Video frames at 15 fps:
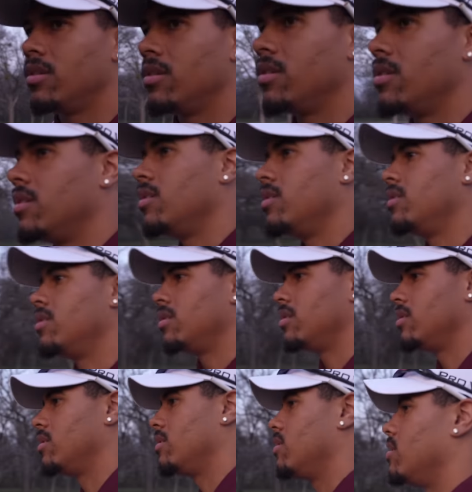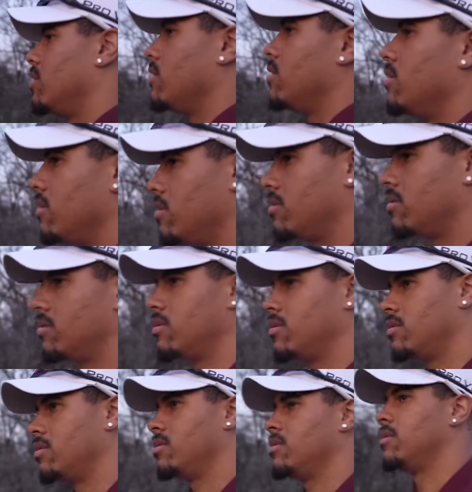4 warm-up swings and still didn't
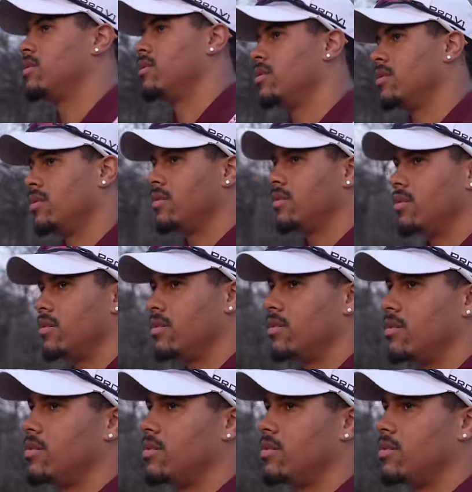amount to shit.